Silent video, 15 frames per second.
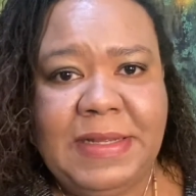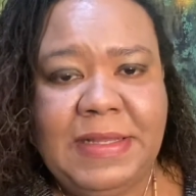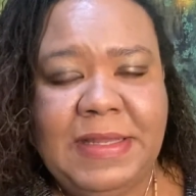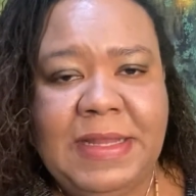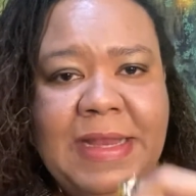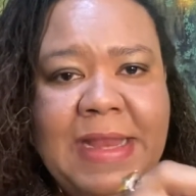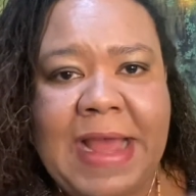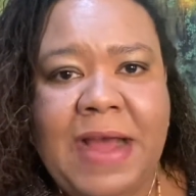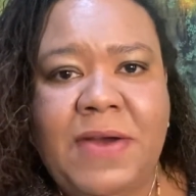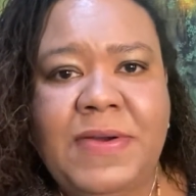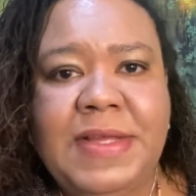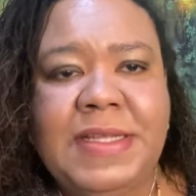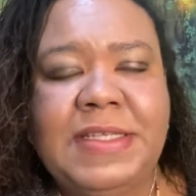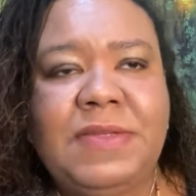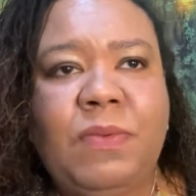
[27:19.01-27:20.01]
The now
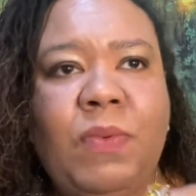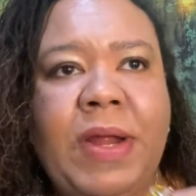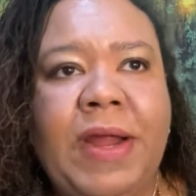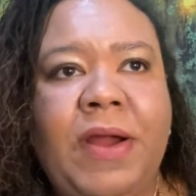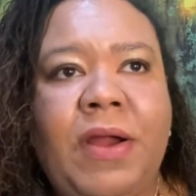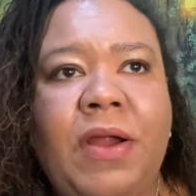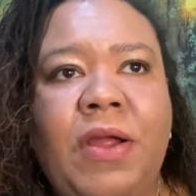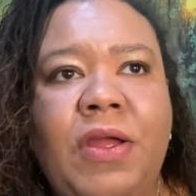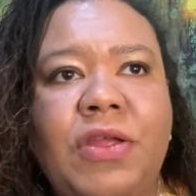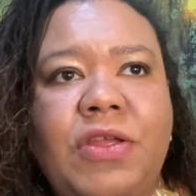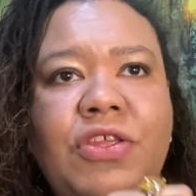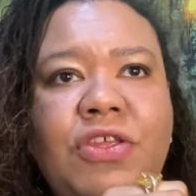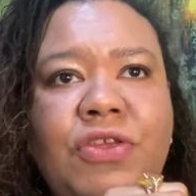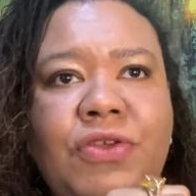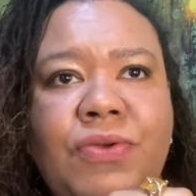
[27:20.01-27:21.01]
is where
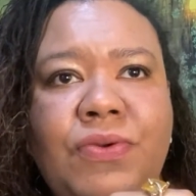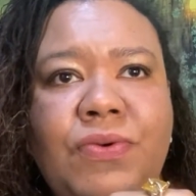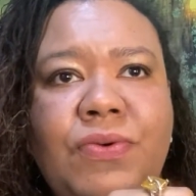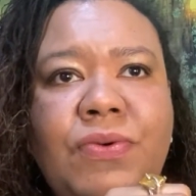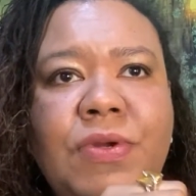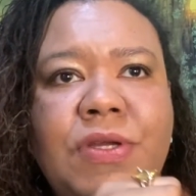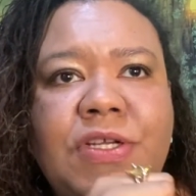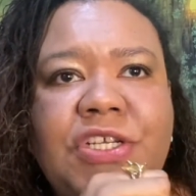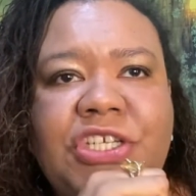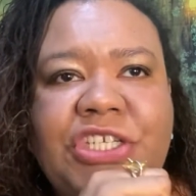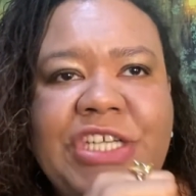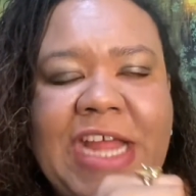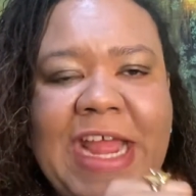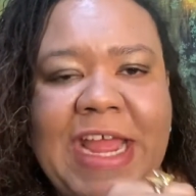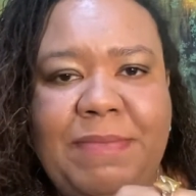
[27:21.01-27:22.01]
you
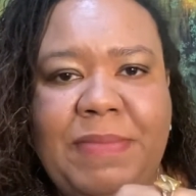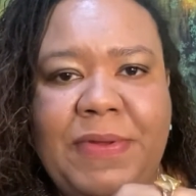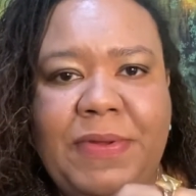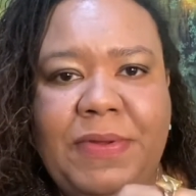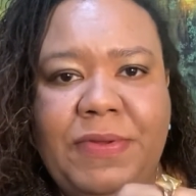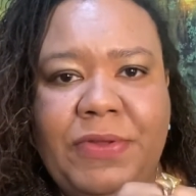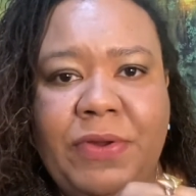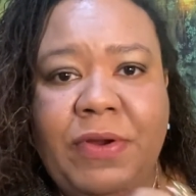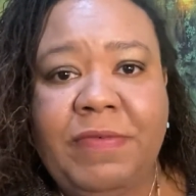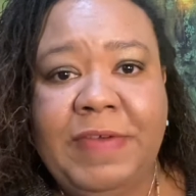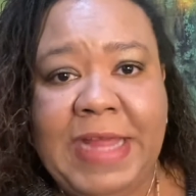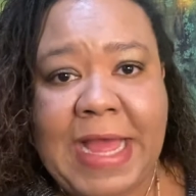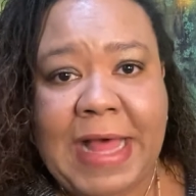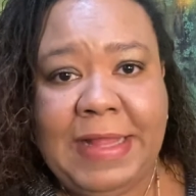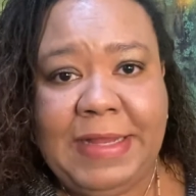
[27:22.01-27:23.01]
shape your
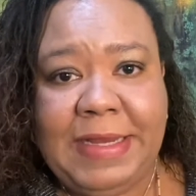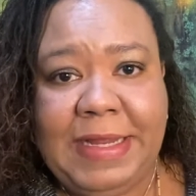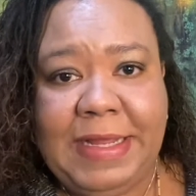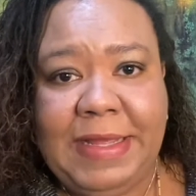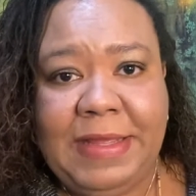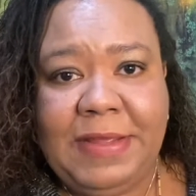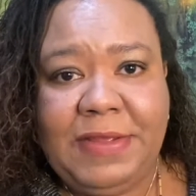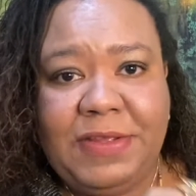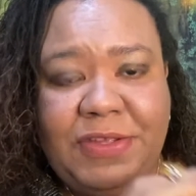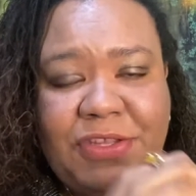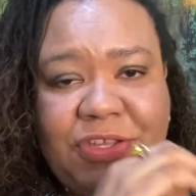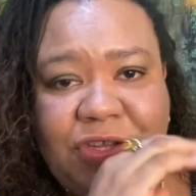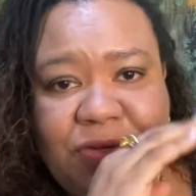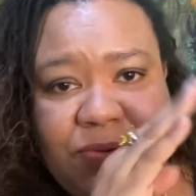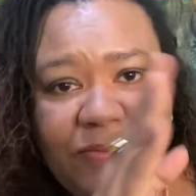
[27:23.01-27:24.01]
reality.
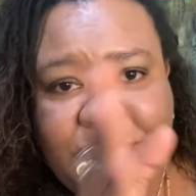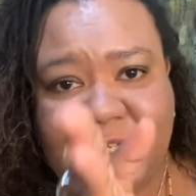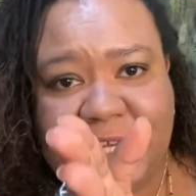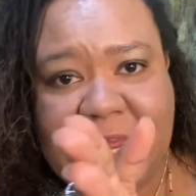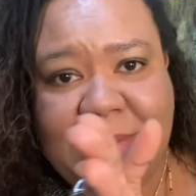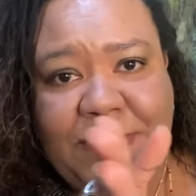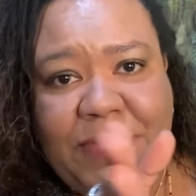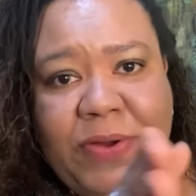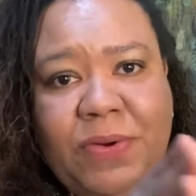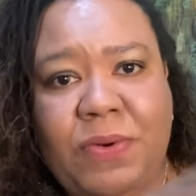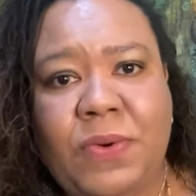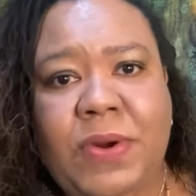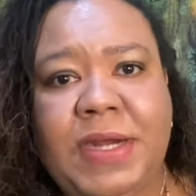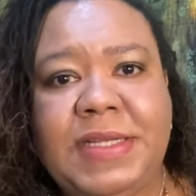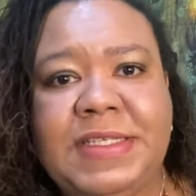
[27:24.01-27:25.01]
You shape your
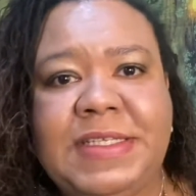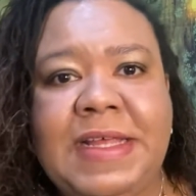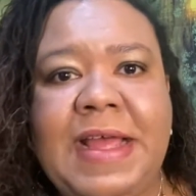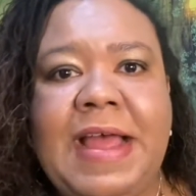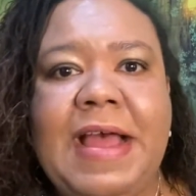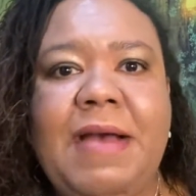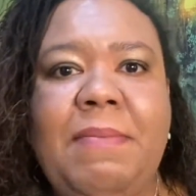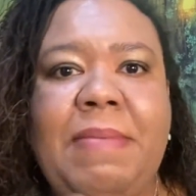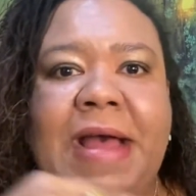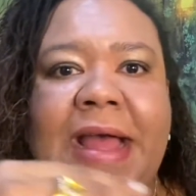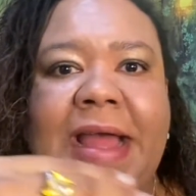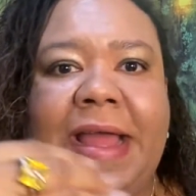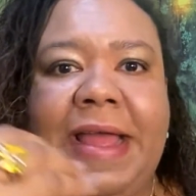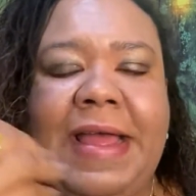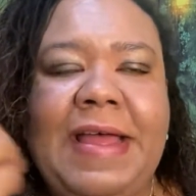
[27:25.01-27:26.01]
course
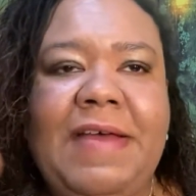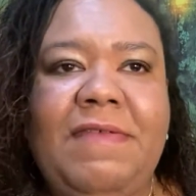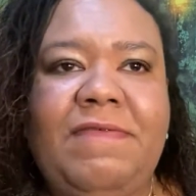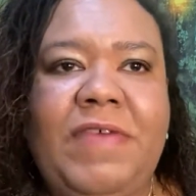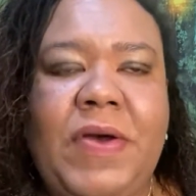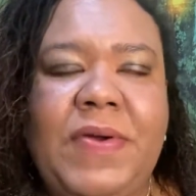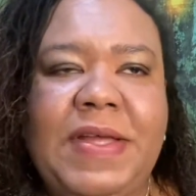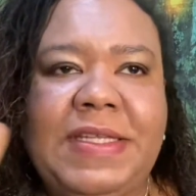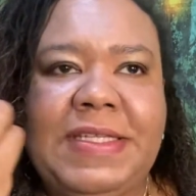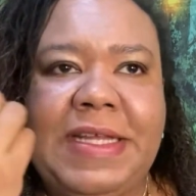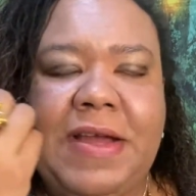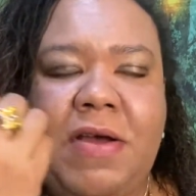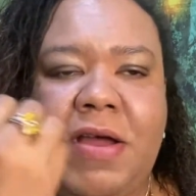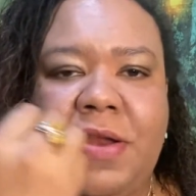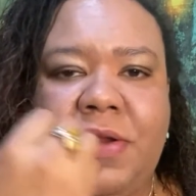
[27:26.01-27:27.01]
by focusing
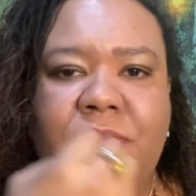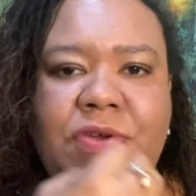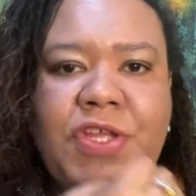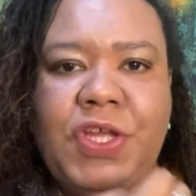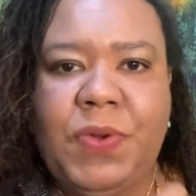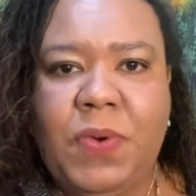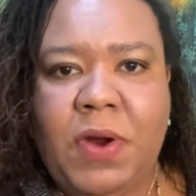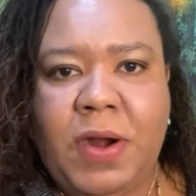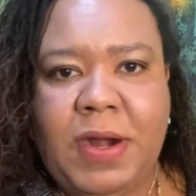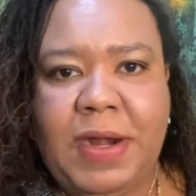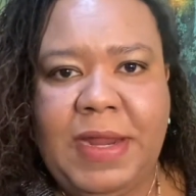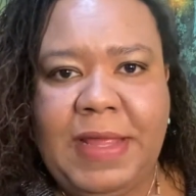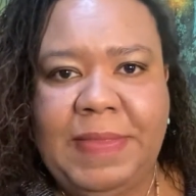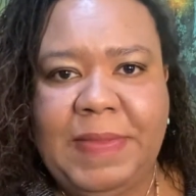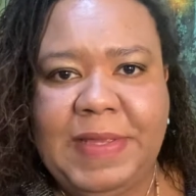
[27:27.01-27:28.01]
on who you are
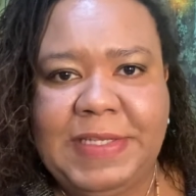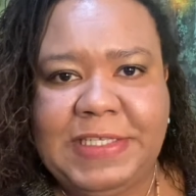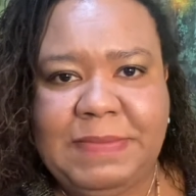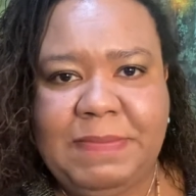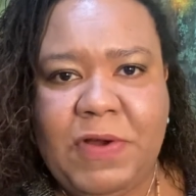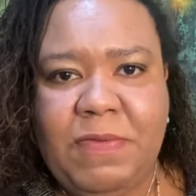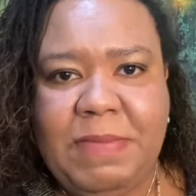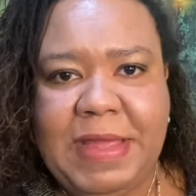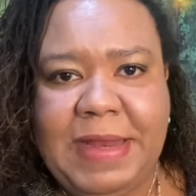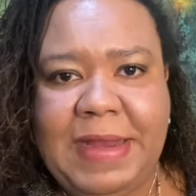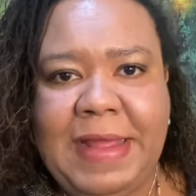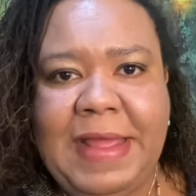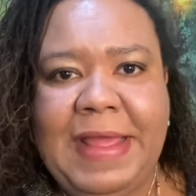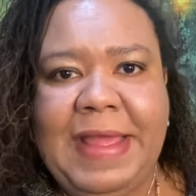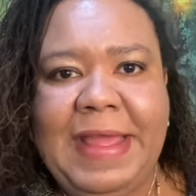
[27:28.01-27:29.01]
in this moment
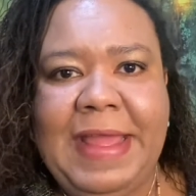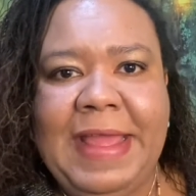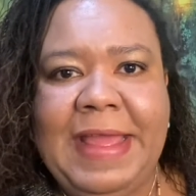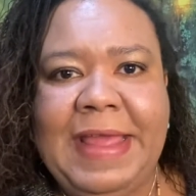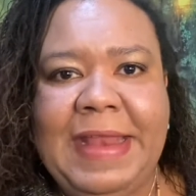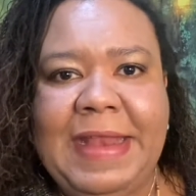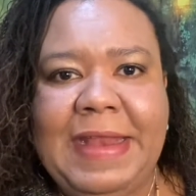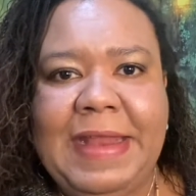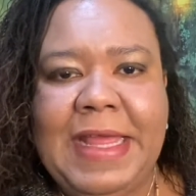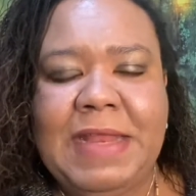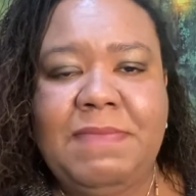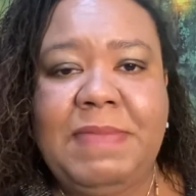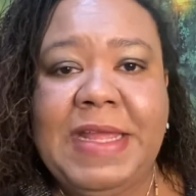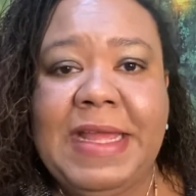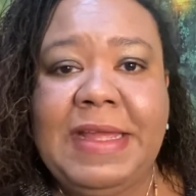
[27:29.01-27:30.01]
and
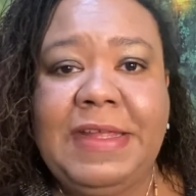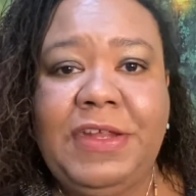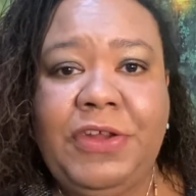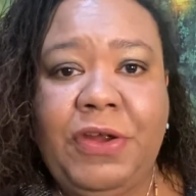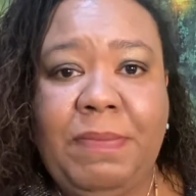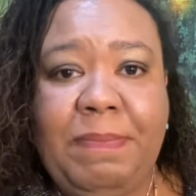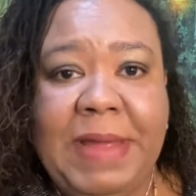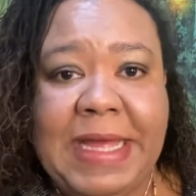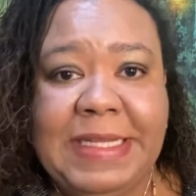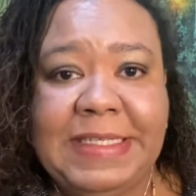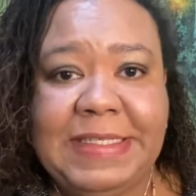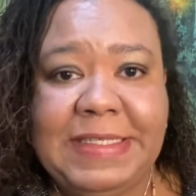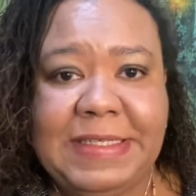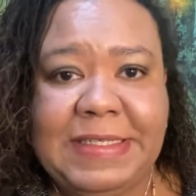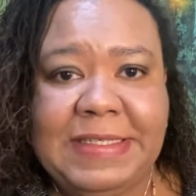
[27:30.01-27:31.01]
being your
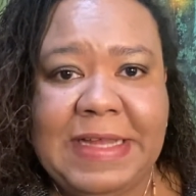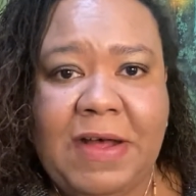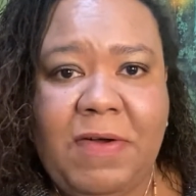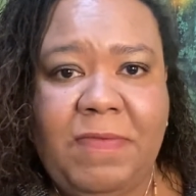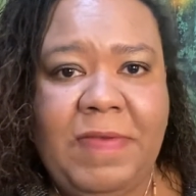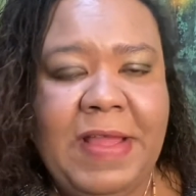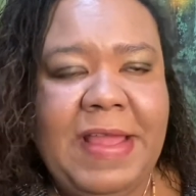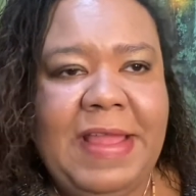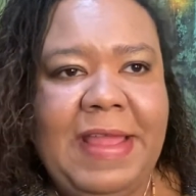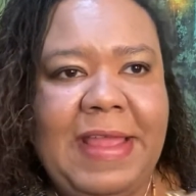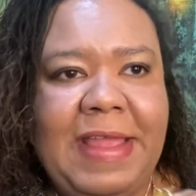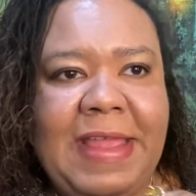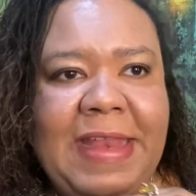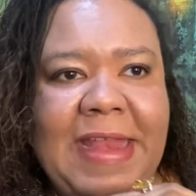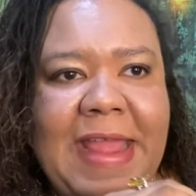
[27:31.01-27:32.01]
best self.
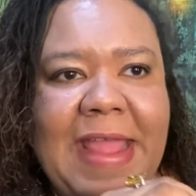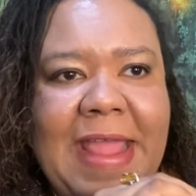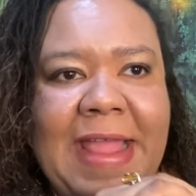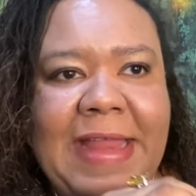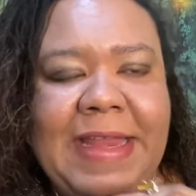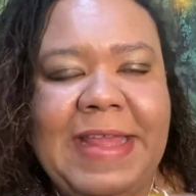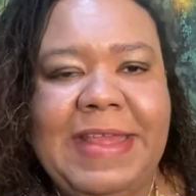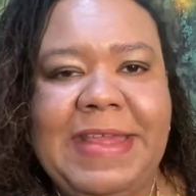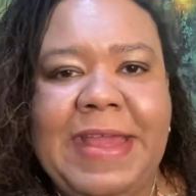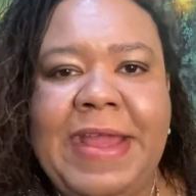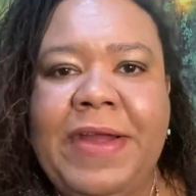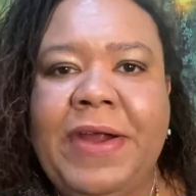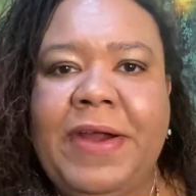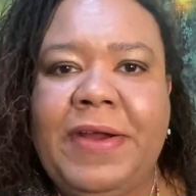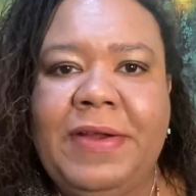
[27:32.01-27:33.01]
In any
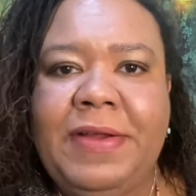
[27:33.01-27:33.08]
year,